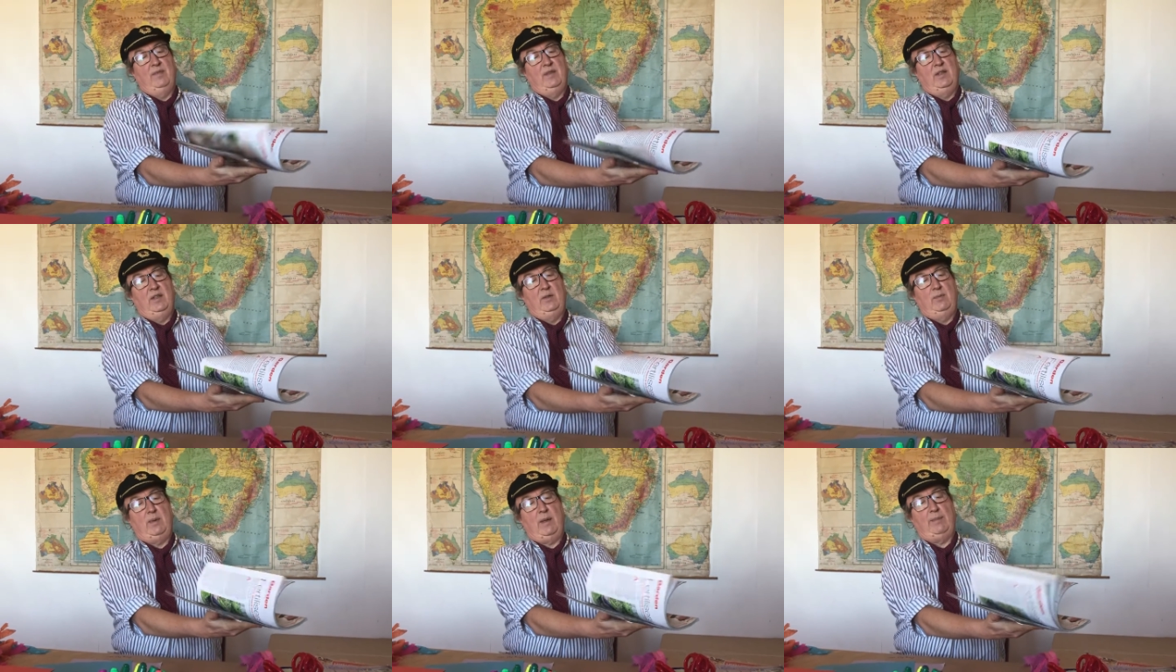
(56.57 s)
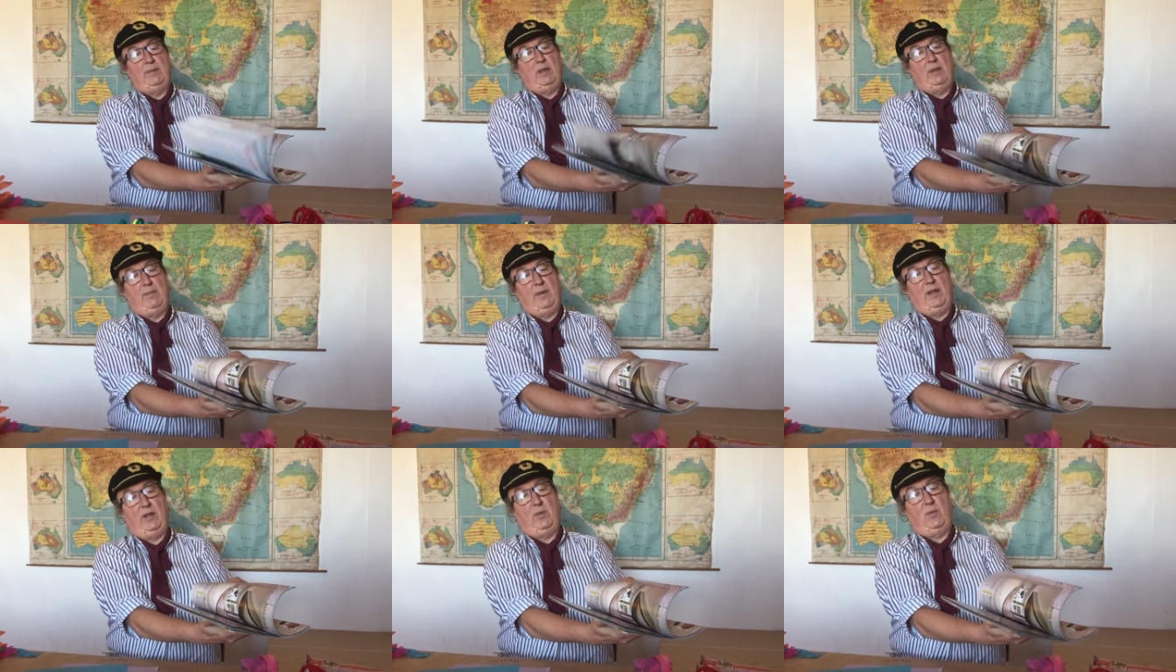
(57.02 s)
It's probably the
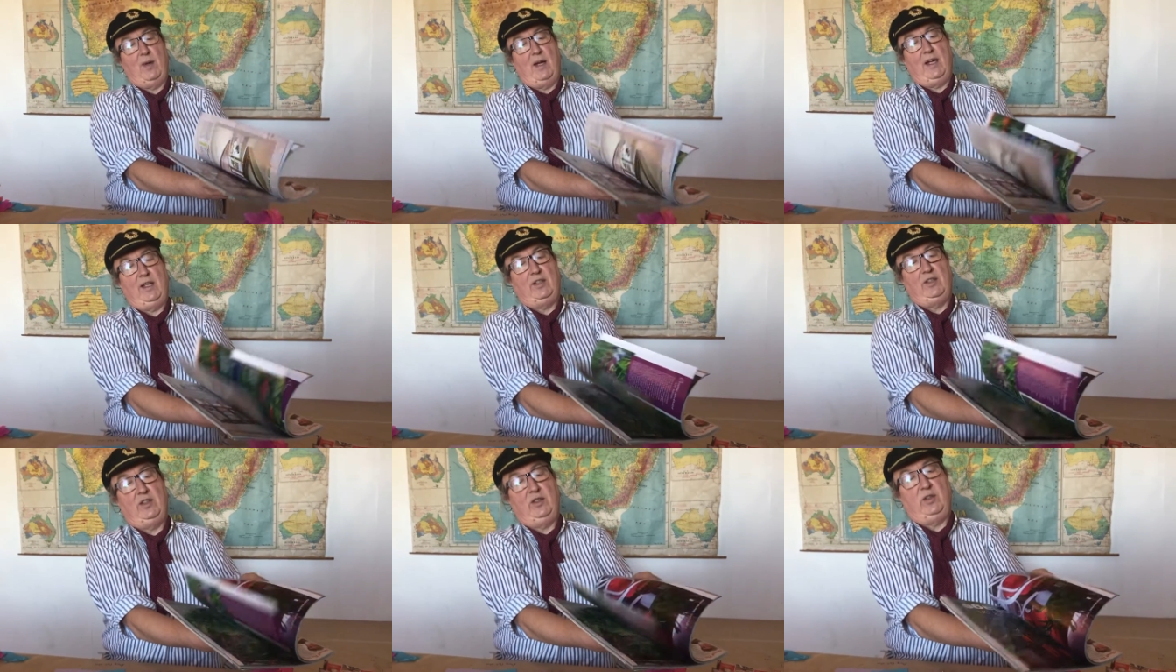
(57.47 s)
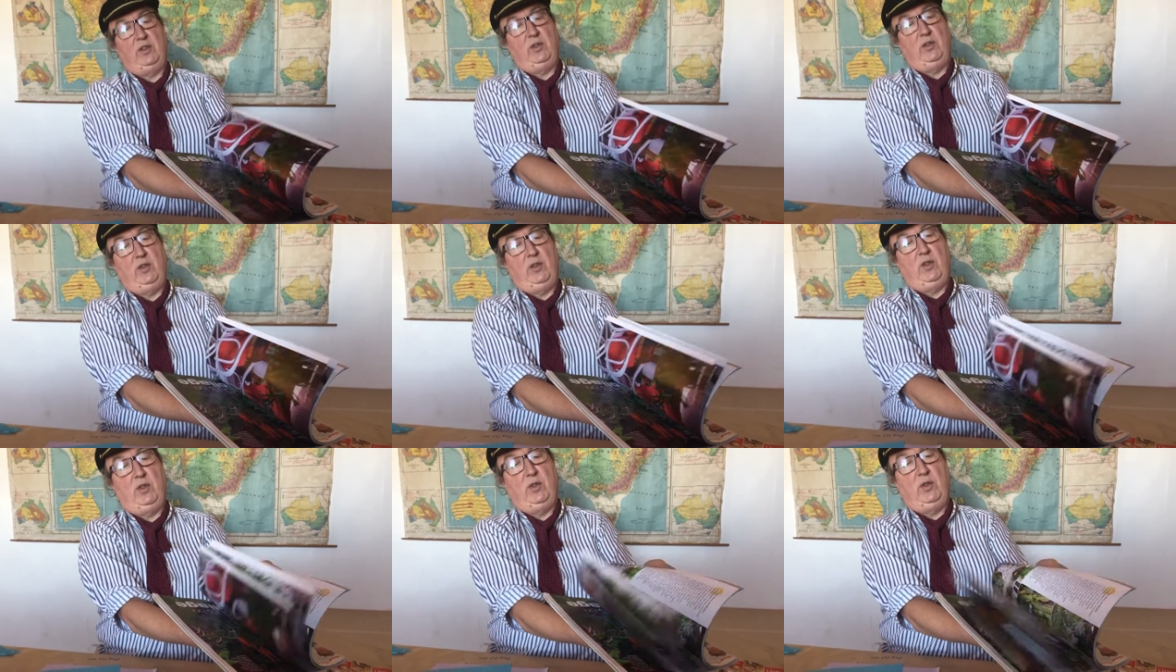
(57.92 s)
best way to
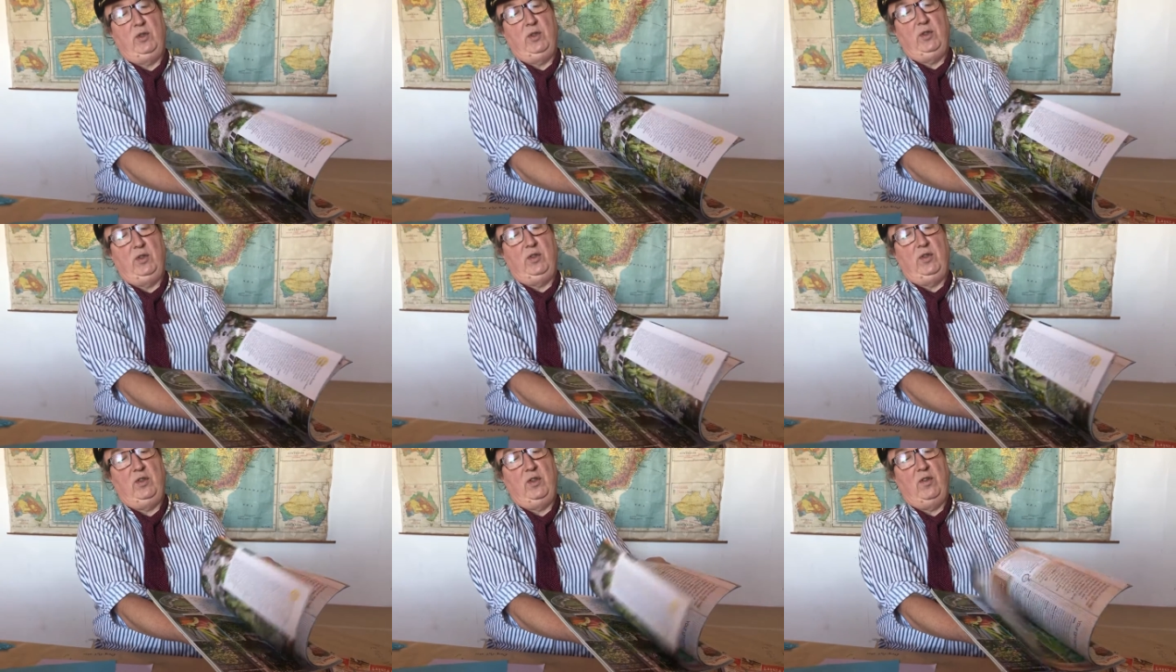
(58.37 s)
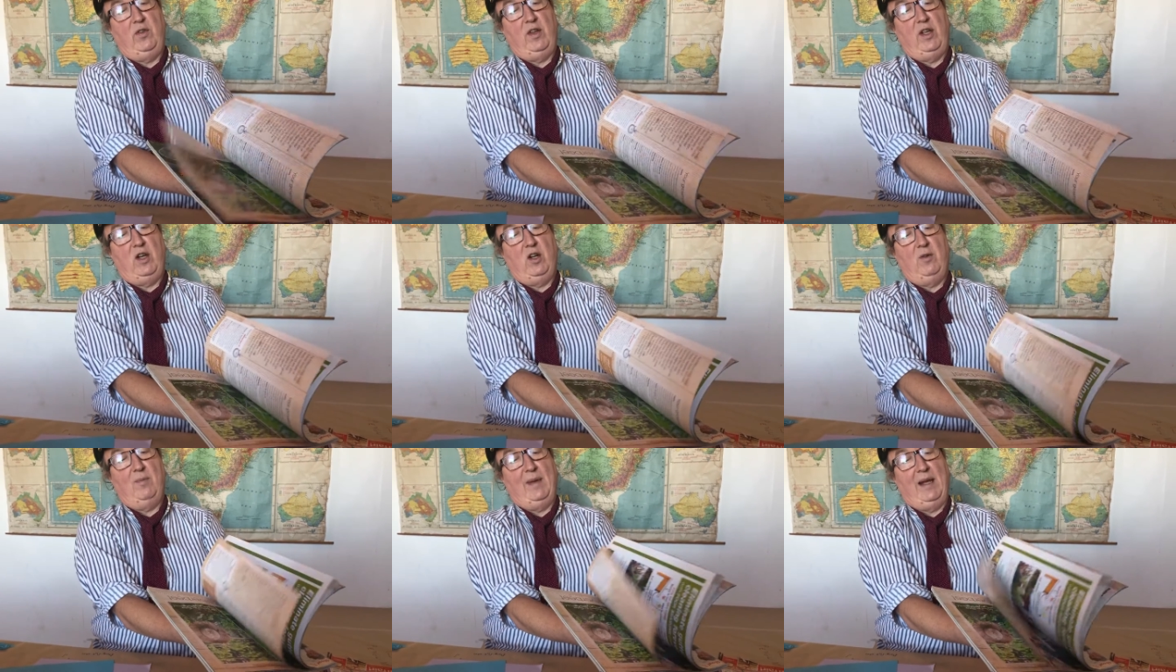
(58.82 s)
use the
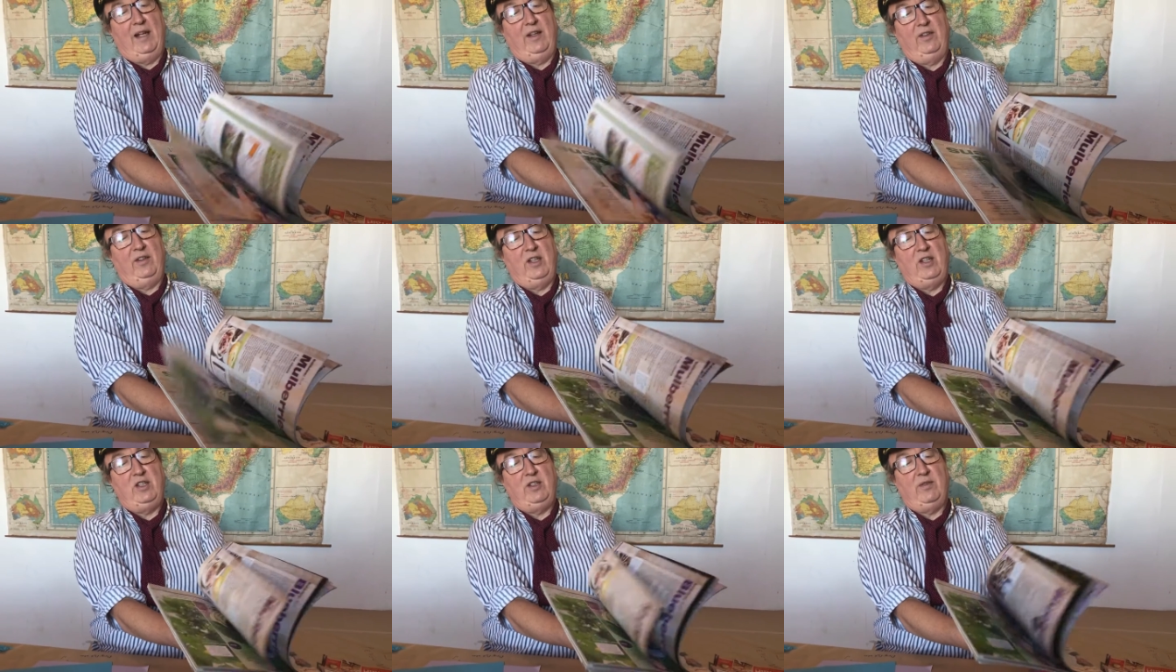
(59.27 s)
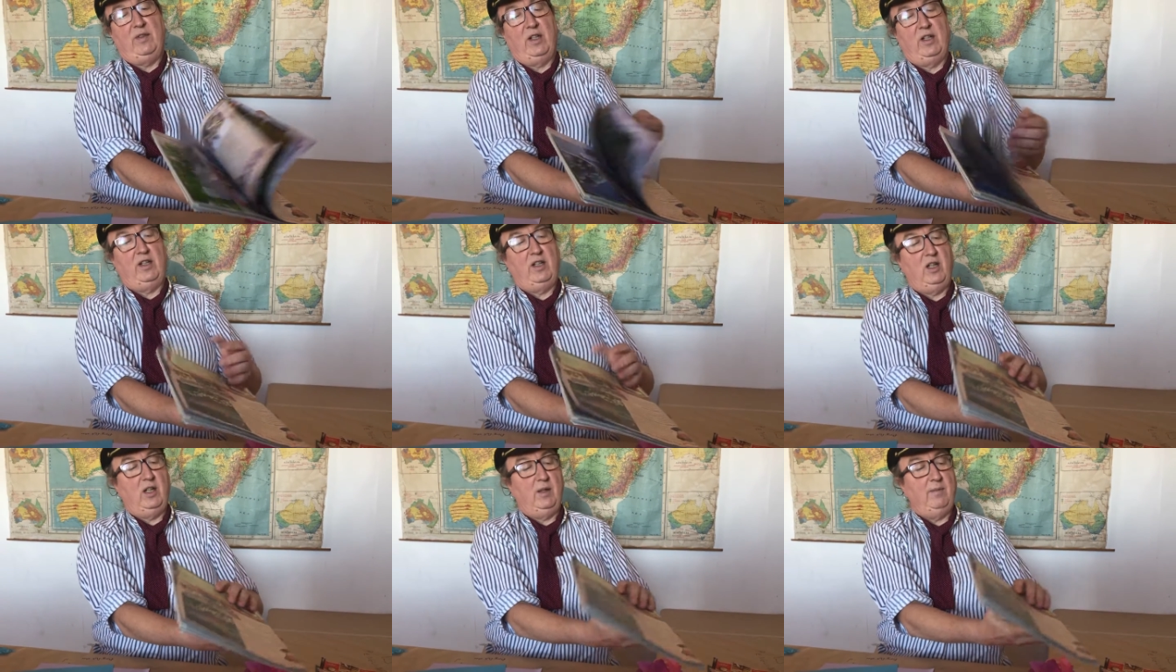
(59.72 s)
old magazines you've got
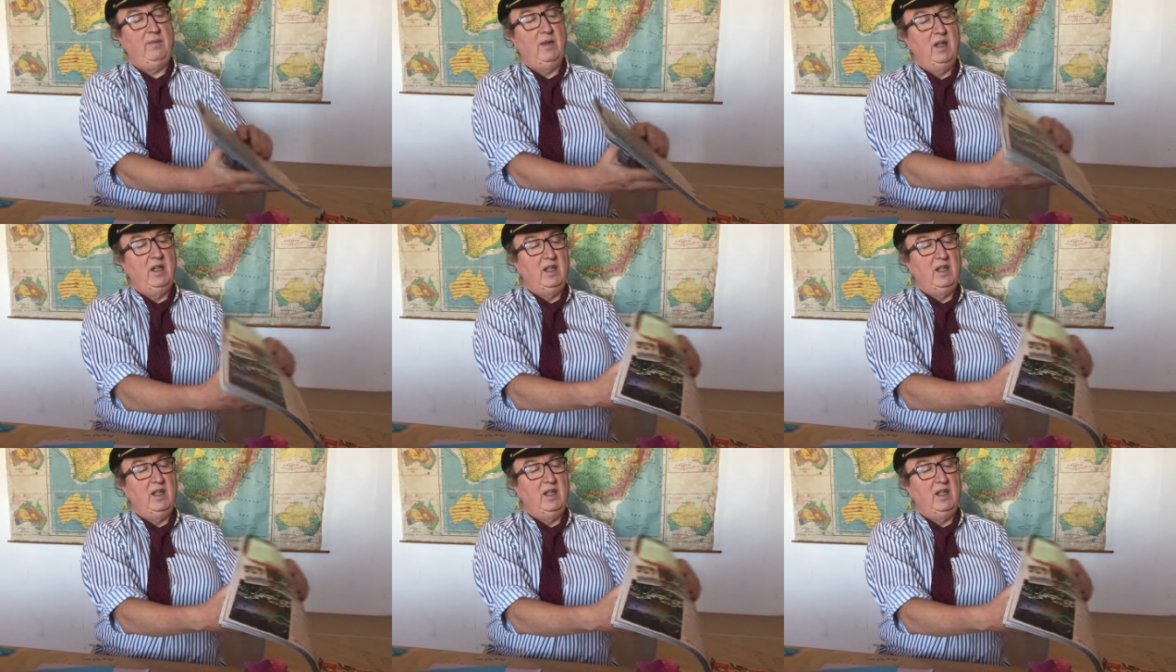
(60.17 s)
at home.